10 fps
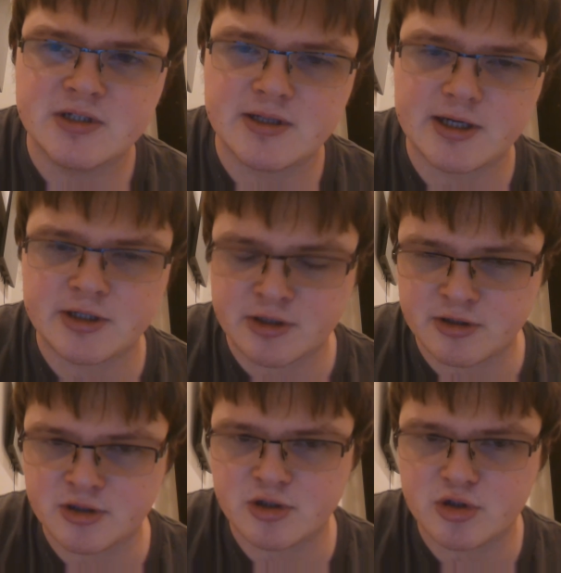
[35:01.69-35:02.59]
like
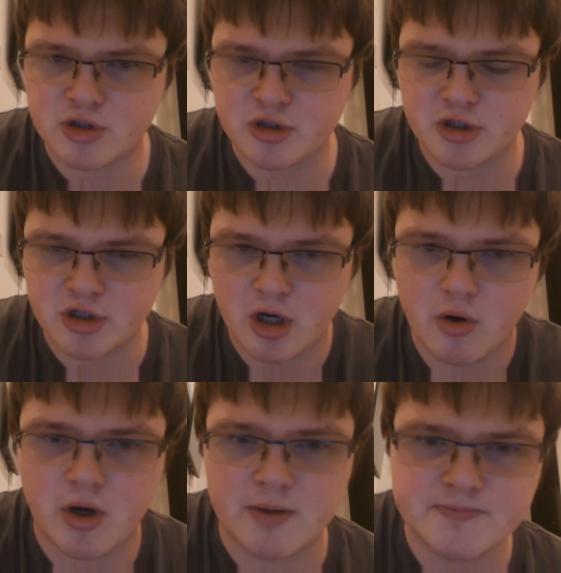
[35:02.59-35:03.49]

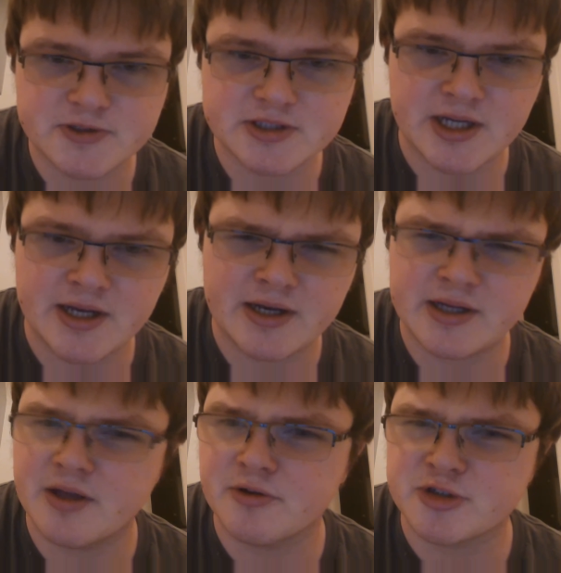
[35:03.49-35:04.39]
co-ops and
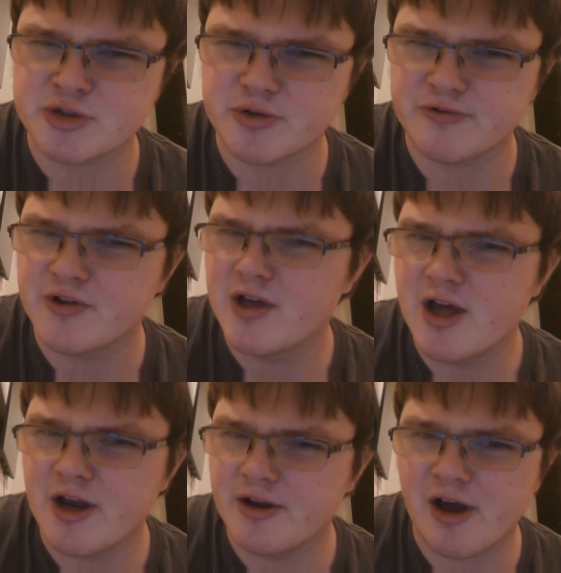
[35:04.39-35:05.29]
any other sort of
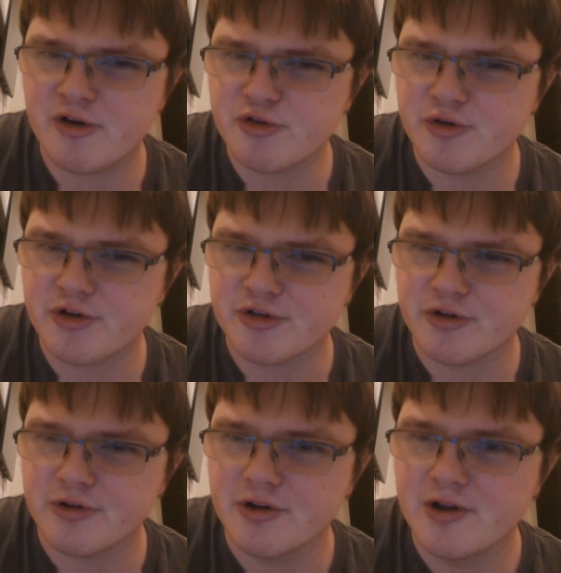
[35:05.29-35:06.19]
not
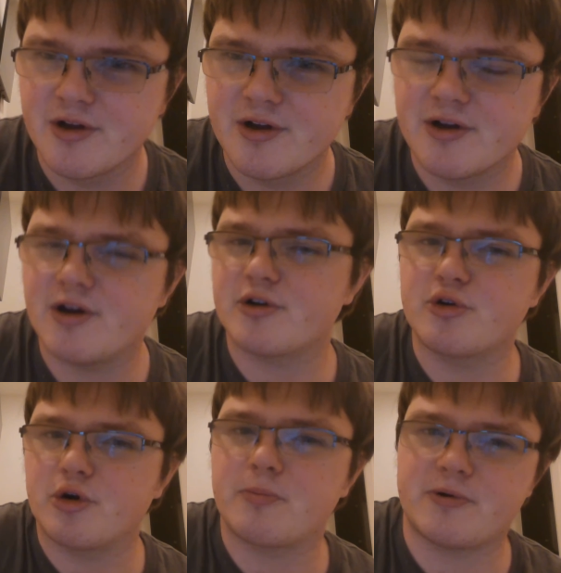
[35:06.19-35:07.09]
traditional
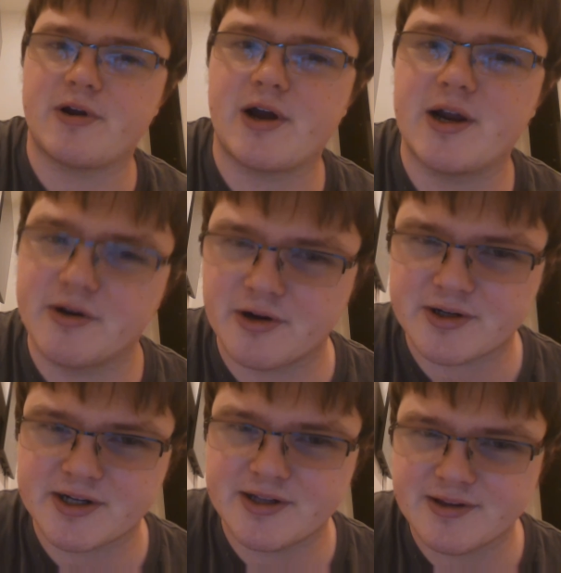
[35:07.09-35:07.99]
corporate
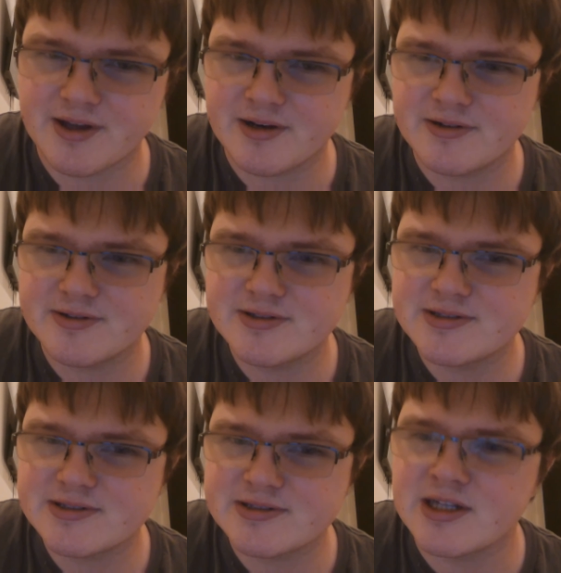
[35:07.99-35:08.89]
hierarchy that
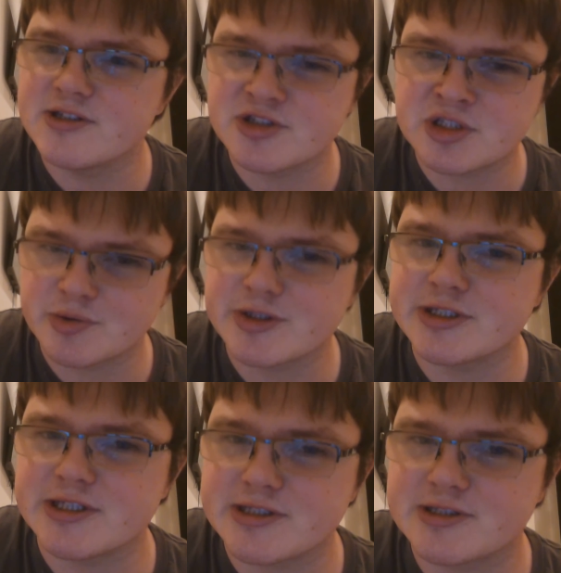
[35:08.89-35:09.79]
tends to
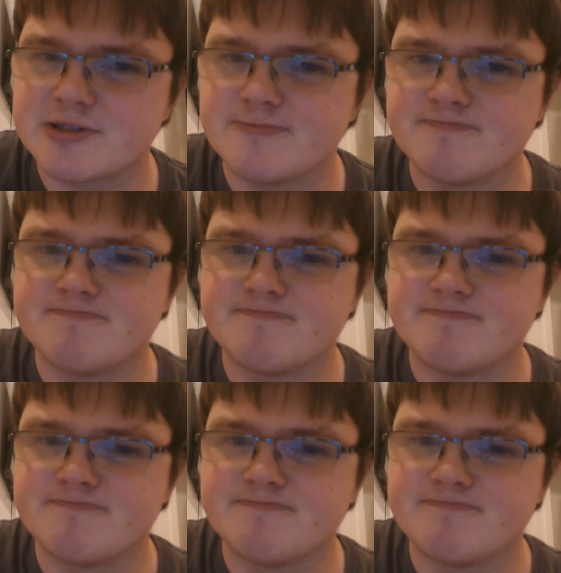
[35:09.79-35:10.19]
exist.